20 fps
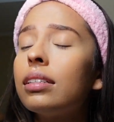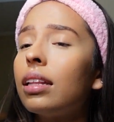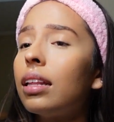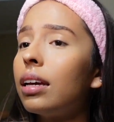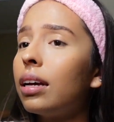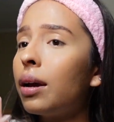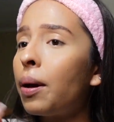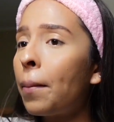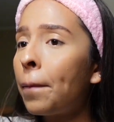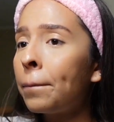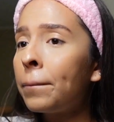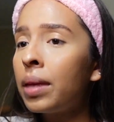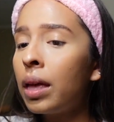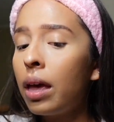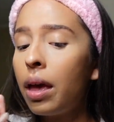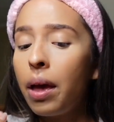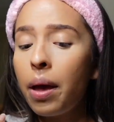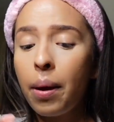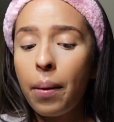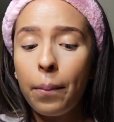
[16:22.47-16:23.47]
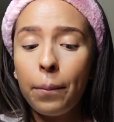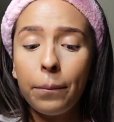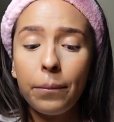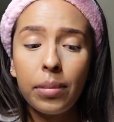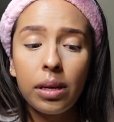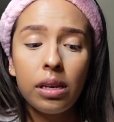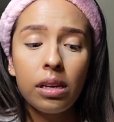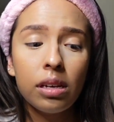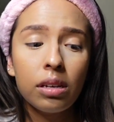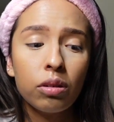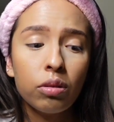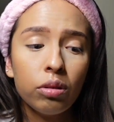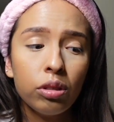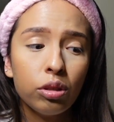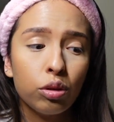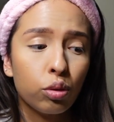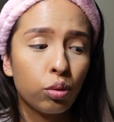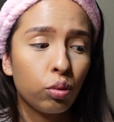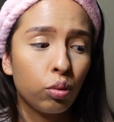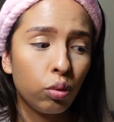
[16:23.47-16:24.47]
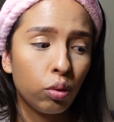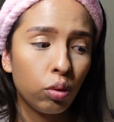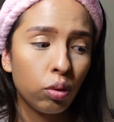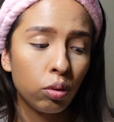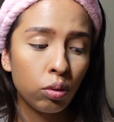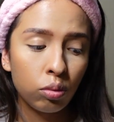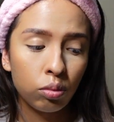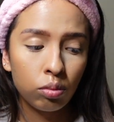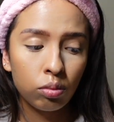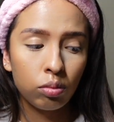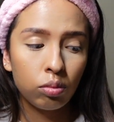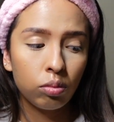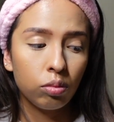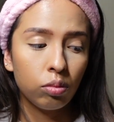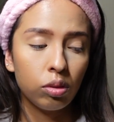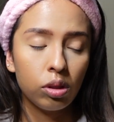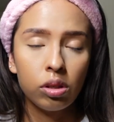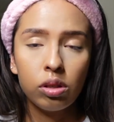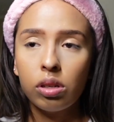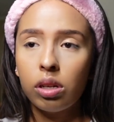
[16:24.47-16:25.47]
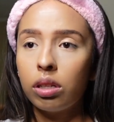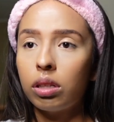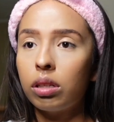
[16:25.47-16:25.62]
Like, me and going to school was not